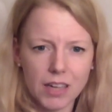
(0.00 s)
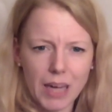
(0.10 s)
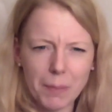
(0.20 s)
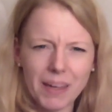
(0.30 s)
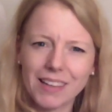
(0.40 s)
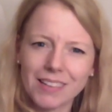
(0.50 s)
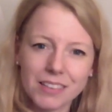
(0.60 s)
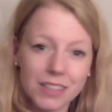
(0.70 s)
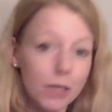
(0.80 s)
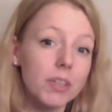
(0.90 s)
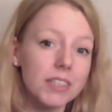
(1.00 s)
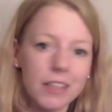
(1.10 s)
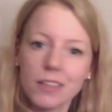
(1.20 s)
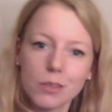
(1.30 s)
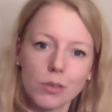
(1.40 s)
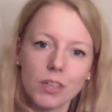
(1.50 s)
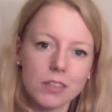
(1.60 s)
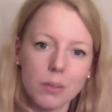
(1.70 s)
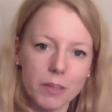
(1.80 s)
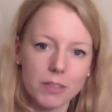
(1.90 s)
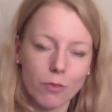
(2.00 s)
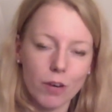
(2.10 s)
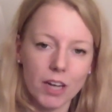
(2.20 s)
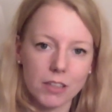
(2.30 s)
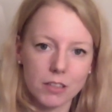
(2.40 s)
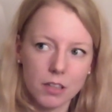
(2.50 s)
I mean, seriously, Suki is her best friend.